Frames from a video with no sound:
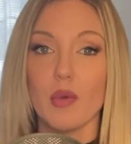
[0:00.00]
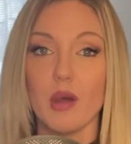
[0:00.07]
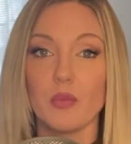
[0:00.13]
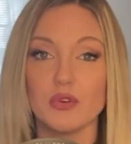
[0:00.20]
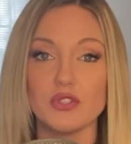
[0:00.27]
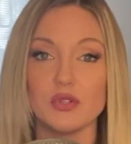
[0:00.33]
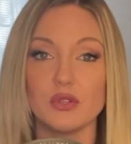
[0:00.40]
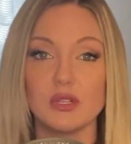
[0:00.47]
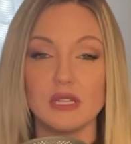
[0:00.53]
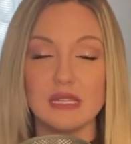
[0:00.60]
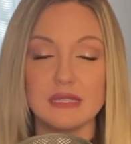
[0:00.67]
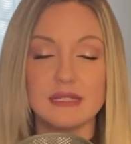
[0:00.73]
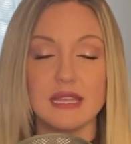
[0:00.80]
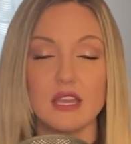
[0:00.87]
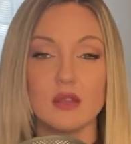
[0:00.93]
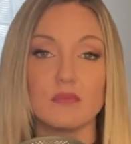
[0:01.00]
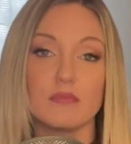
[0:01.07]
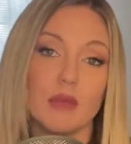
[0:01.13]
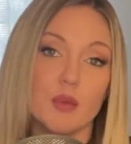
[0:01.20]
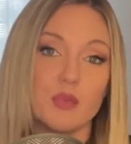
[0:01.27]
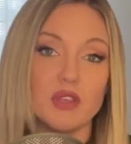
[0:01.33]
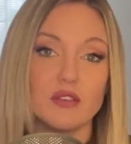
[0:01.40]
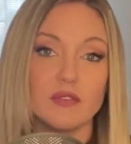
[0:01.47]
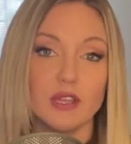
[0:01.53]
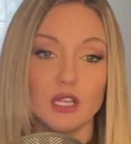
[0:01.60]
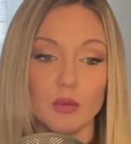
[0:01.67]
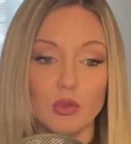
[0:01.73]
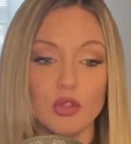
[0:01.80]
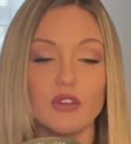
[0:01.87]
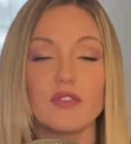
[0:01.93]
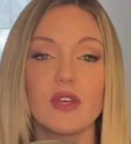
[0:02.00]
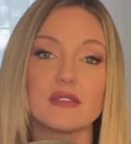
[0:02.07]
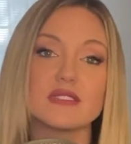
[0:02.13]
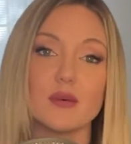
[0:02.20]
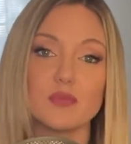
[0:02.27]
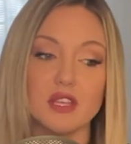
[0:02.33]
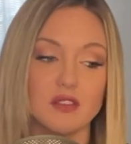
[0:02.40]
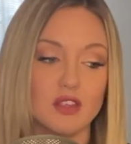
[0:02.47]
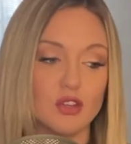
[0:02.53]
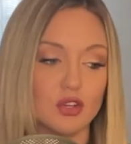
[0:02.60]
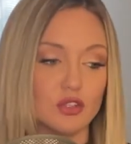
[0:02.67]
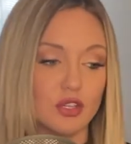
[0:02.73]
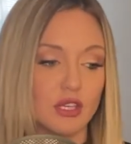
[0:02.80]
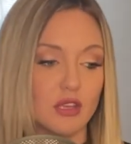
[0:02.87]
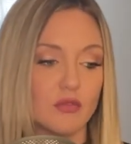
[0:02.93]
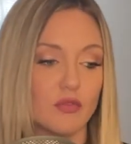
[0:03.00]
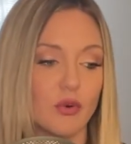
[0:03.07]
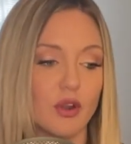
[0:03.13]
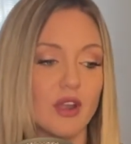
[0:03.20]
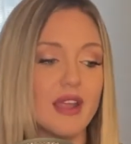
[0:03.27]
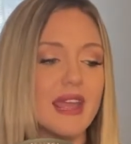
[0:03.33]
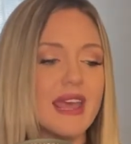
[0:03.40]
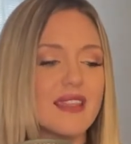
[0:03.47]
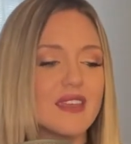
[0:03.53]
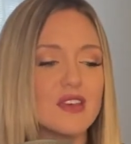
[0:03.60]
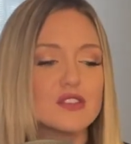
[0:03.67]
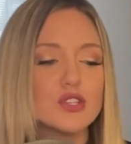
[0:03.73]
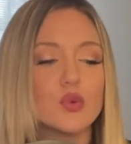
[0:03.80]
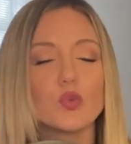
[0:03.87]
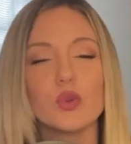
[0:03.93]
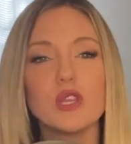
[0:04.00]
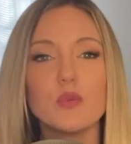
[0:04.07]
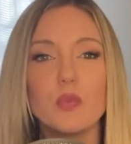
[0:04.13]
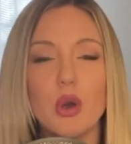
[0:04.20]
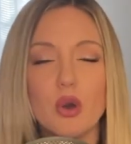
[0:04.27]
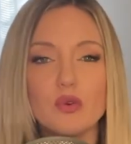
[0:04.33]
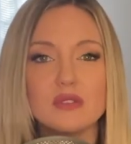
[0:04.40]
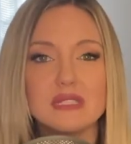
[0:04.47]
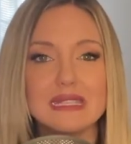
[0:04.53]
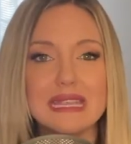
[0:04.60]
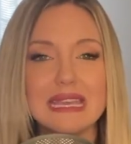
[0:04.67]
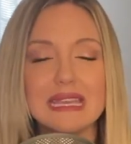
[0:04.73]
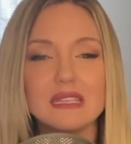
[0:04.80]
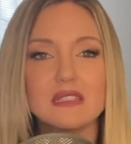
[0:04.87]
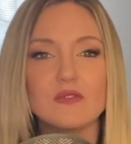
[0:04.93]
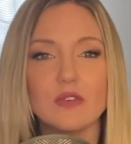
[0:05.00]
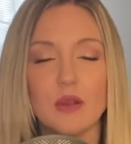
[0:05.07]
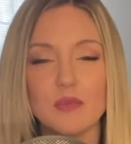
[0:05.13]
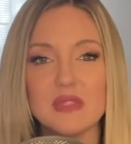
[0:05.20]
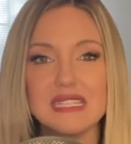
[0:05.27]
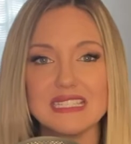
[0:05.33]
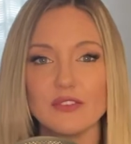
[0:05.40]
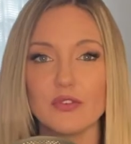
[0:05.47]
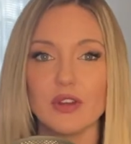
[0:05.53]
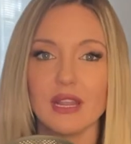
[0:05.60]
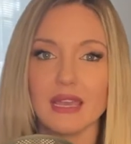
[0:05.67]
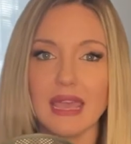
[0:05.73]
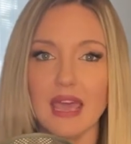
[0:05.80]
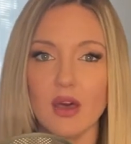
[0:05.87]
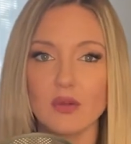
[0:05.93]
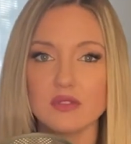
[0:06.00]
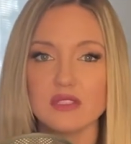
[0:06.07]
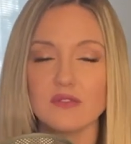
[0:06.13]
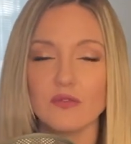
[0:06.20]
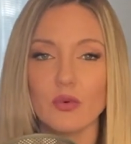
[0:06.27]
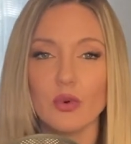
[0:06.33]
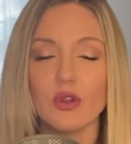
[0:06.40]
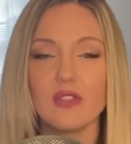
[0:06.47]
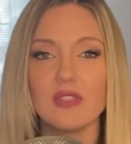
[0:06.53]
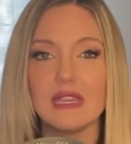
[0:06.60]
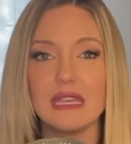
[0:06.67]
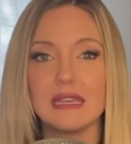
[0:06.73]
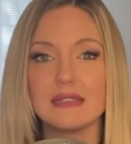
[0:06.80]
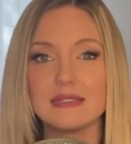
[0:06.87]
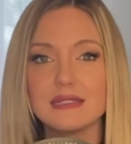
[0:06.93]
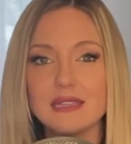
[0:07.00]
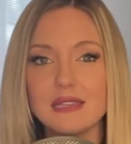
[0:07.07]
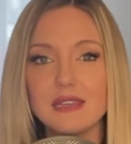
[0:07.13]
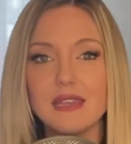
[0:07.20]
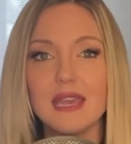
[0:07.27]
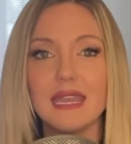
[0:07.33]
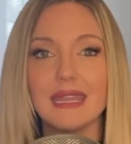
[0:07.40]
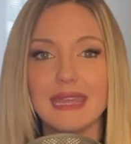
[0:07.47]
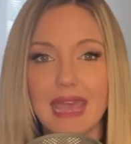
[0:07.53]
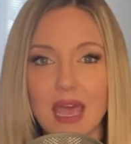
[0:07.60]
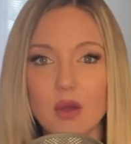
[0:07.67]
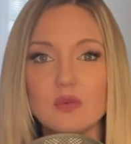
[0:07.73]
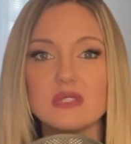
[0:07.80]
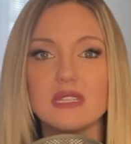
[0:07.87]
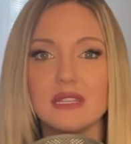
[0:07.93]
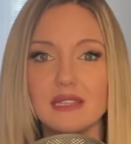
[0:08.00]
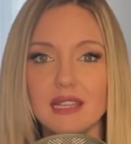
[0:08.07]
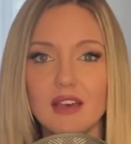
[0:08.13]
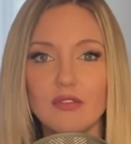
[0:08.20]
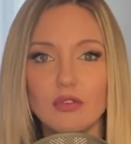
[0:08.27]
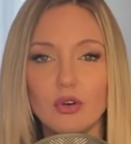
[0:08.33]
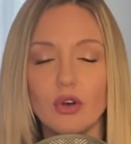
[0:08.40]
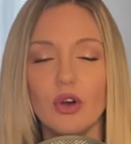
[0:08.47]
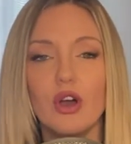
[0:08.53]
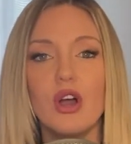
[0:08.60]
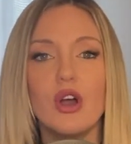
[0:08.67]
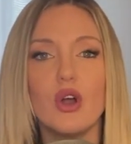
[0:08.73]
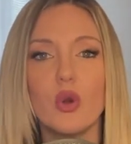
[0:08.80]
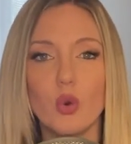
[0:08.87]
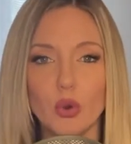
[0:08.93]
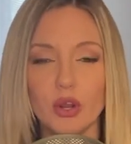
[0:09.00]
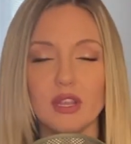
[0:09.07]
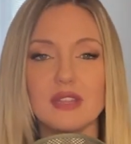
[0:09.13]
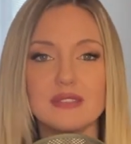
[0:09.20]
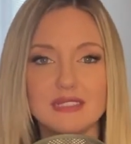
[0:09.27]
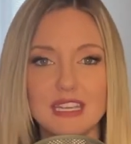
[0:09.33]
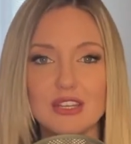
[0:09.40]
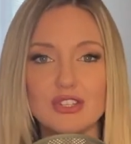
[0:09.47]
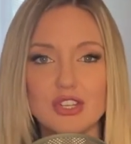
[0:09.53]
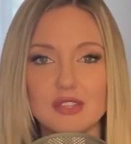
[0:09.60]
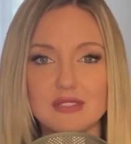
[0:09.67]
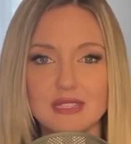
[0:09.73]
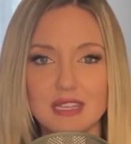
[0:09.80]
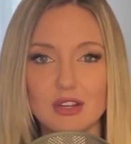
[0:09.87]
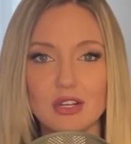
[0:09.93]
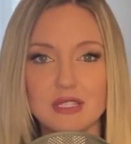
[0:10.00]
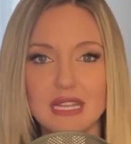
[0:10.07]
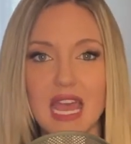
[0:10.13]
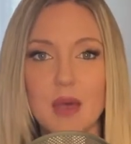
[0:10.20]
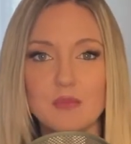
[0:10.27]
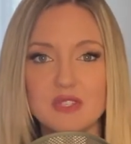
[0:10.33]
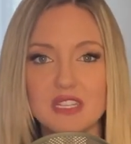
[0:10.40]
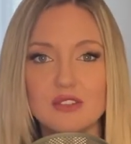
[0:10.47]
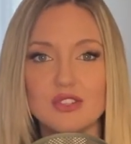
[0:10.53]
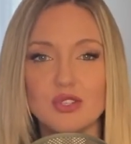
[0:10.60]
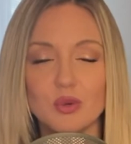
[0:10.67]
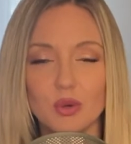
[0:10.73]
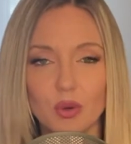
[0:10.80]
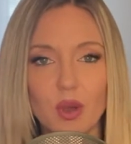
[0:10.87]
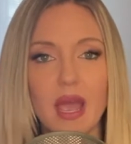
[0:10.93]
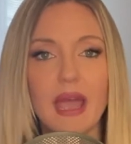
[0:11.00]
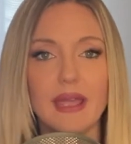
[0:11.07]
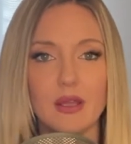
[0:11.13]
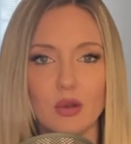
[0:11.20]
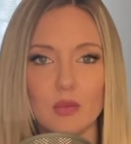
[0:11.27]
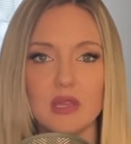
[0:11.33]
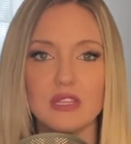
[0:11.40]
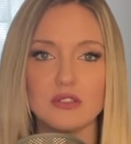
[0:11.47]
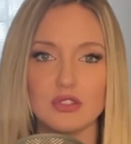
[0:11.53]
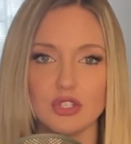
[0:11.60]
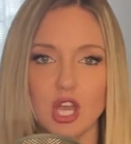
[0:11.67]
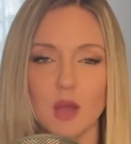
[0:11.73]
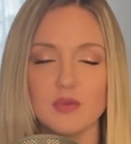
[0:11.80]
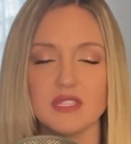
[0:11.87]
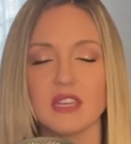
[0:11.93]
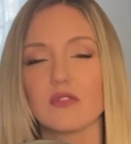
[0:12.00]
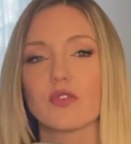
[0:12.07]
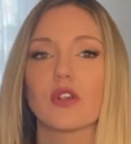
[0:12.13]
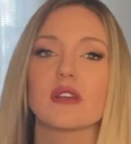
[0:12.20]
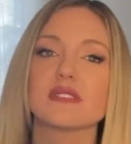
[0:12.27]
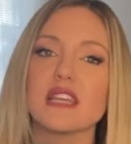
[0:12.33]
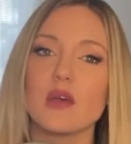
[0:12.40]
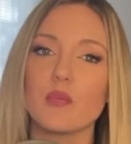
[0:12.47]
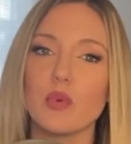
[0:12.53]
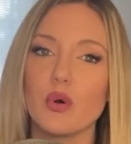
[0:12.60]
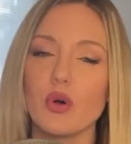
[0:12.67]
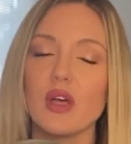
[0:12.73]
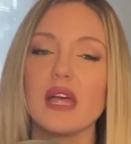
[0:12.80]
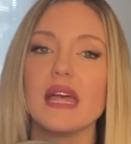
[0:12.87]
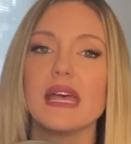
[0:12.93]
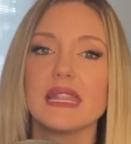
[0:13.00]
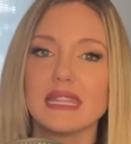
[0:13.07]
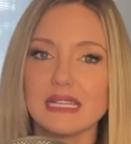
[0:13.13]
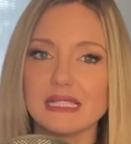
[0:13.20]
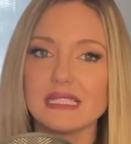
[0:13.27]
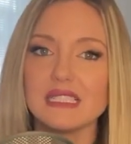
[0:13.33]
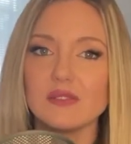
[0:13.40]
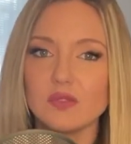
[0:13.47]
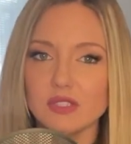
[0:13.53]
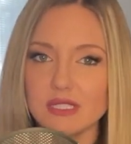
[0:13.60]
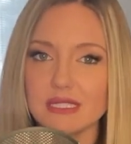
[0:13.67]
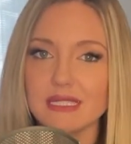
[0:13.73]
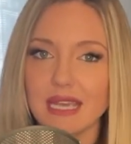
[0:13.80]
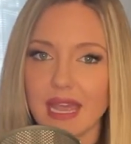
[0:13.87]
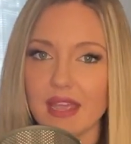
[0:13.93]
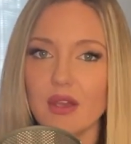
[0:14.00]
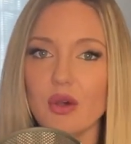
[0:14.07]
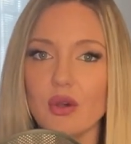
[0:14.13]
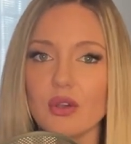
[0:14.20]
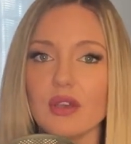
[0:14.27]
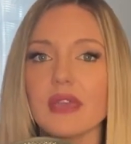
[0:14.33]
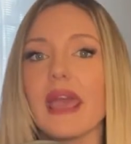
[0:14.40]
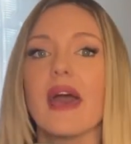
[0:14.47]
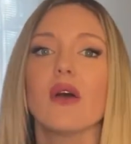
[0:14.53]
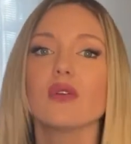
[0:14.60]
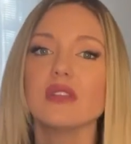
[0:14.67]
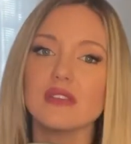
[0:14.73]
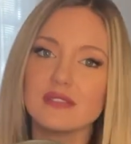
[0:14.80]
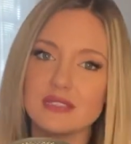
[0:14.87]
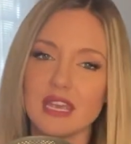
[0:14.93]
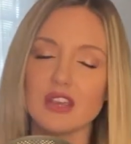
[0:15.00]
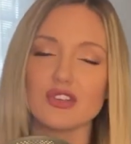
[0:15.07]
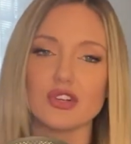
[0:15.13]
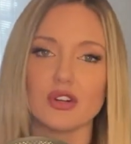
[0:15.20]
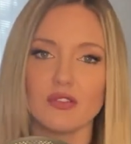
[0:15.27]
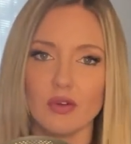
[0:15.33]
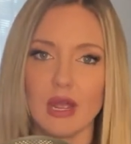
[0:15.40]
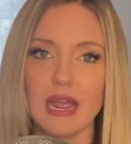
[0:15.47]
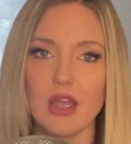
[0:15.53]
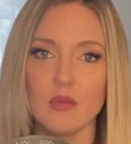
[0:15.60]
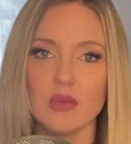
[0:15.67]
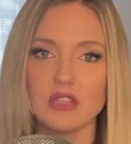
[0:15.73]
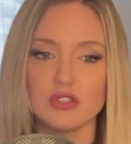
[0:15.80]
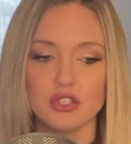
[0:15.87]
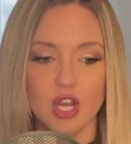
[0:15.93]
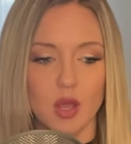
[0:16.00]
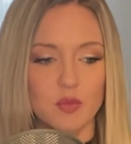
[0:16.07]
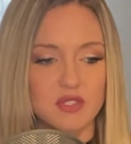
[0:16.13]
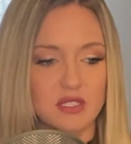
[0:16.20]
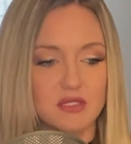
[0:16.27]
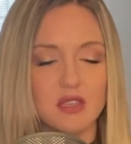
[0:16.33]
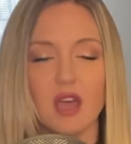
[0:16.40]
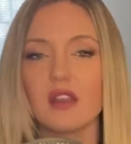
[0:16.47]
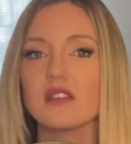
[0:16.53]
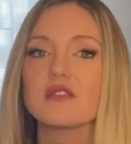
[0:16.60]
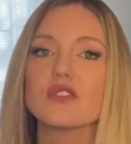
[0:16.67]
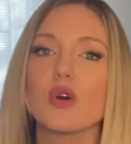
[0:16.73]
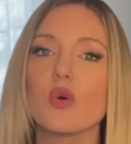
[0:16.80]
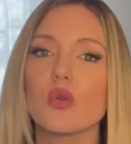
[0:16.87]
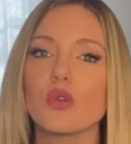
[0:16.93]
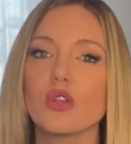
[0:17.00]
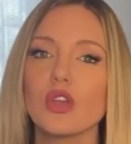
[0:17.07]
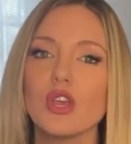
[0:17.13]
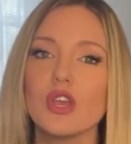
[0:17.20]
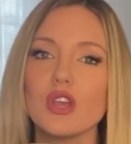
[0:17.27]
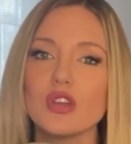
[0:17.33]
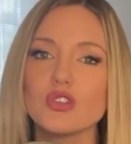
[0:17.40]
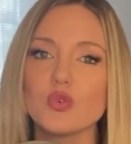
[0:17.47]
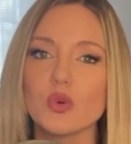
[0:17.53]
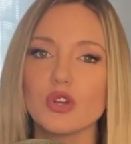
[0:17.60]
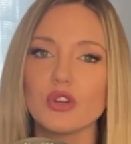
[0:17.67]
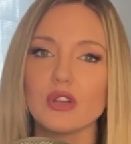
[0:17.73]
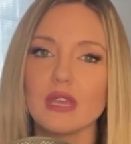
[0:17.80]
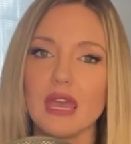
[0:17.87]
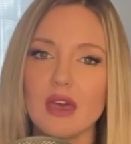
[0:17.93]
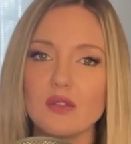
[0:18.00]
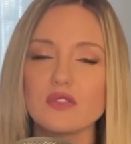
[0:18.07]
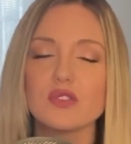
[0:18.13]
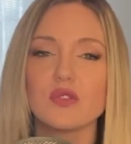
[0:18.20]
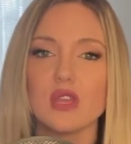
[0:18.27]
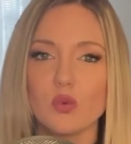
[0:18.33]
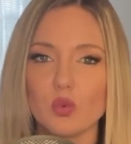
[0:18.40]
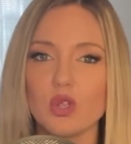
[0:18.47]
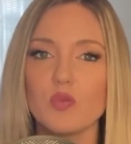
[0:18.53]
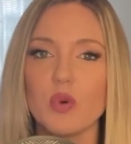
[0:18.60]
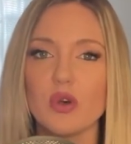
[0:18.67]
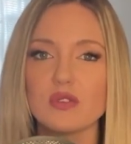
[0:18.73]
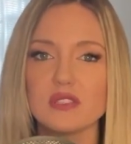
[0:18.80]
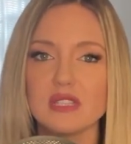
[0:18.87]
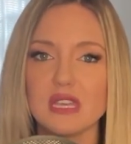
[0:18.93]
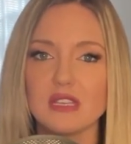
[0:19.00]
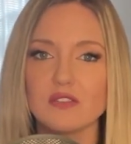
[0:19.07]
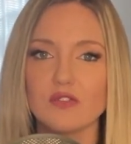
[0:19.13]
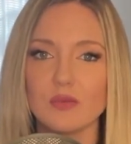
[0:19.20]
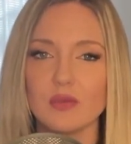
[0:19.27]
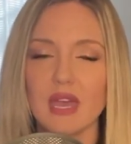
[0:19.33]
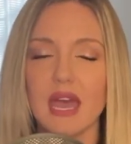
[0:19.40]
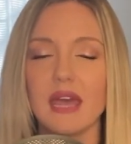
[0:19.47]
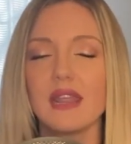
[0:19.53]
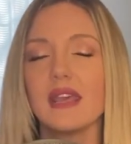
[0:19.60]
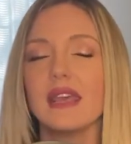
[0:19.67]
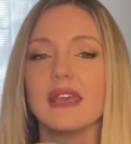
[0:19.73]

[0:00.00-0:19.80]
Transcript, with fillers: opportunities that might be available if that's something that you're looking for. They also repost things from the different accounts for the city and county level organizations that are tapped into Ohio Means Jobs. Like, for example, the Cleveland Cuyahoga County sector of Ohio Means Jobs. It's got its own Twitter account, so they repost things from that.